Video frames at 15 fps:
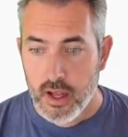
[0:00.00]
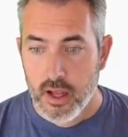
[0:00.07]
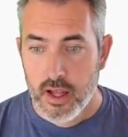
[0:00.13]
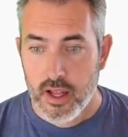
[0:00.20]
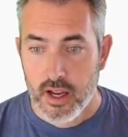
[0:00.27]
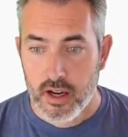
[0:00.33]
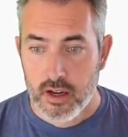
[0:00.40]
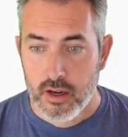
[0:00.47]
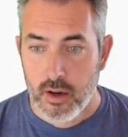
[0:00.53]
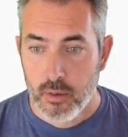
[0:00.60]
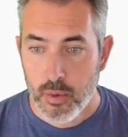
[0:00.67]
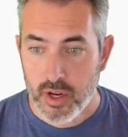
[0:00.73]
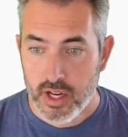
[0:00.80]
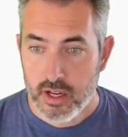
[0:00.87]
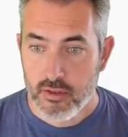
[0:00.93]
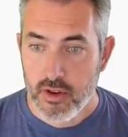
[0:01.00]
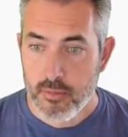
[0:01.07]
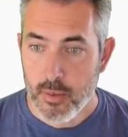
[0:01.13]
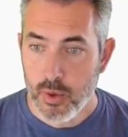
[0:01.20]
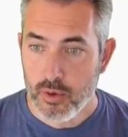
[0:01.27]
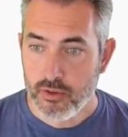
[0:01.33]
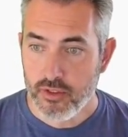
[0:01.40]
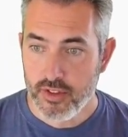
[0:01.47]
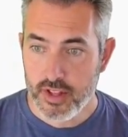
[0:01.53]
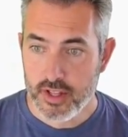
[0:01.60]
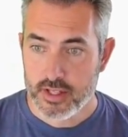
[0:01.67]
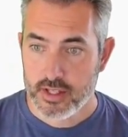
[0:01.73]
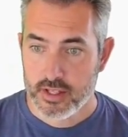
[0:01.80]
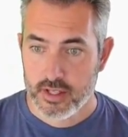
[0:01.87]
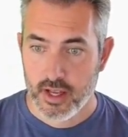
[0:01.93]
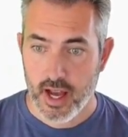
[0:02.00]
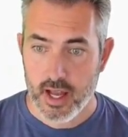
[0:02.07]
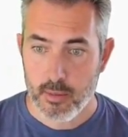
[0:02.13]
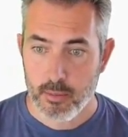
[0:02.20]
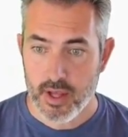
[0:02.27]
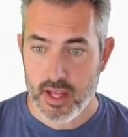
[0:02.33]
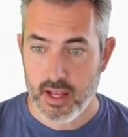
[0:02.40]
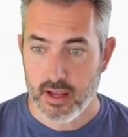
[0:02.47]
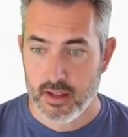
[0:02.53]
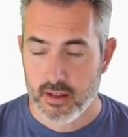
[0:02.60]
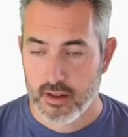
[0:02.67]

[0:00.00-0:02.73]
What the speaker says: here we're gonna remove this IP